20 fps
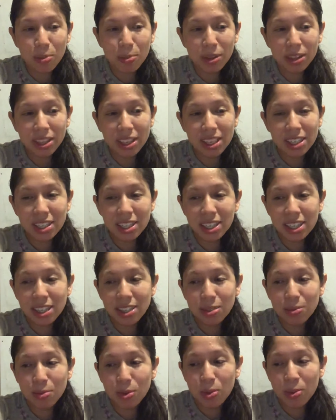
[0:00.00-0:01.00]
But this
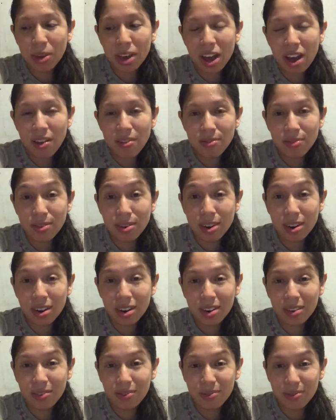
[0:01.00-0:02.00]
is what we have for
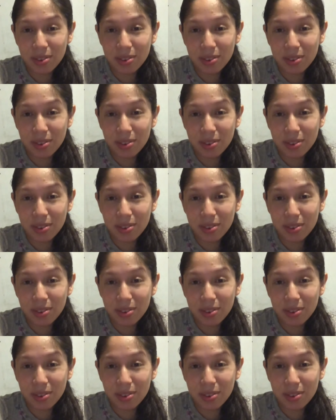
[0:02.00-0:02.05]
our